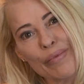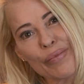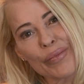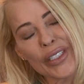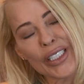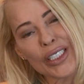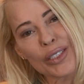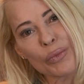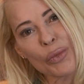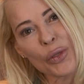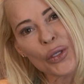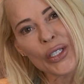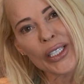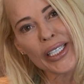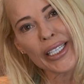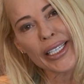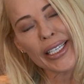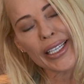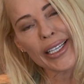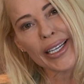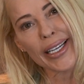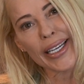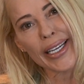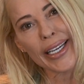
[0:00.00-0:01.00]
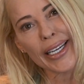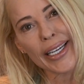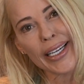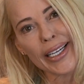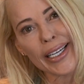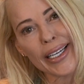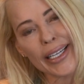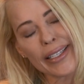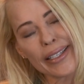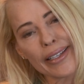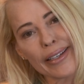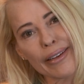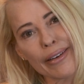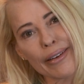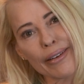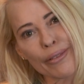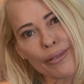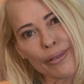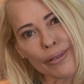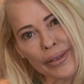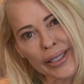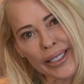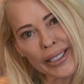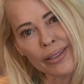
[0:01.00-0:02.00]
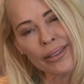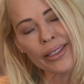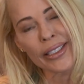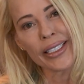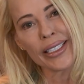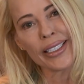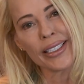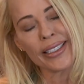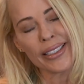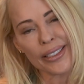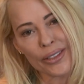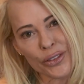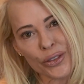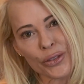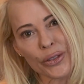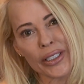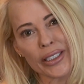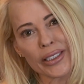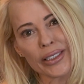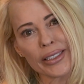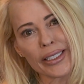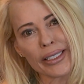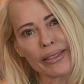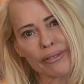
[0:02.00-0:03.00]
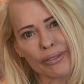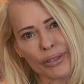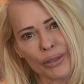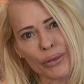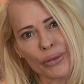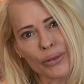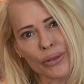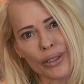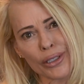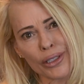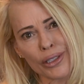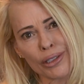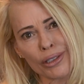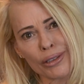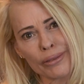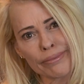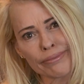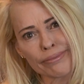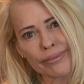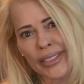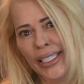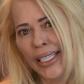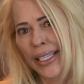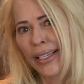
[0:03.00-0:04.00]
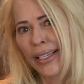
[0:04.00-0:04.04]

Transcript: This morning, I had a really interesting phone call.